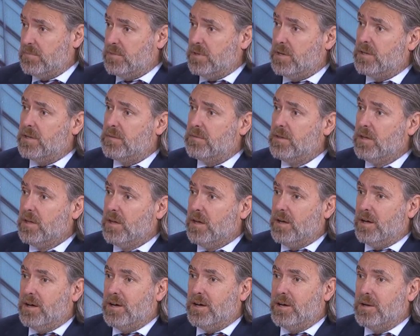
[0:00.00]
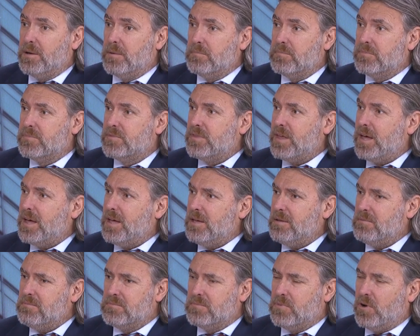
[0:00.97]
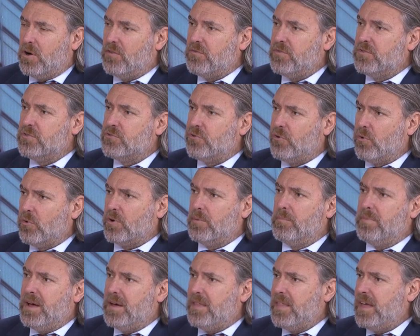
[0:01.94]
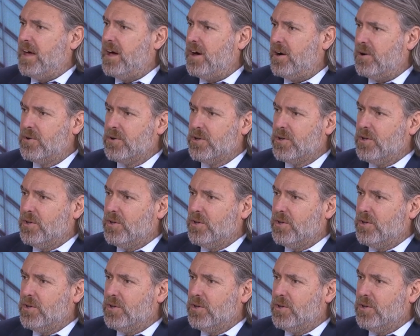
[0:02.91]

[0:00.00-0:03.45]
And they often talk about how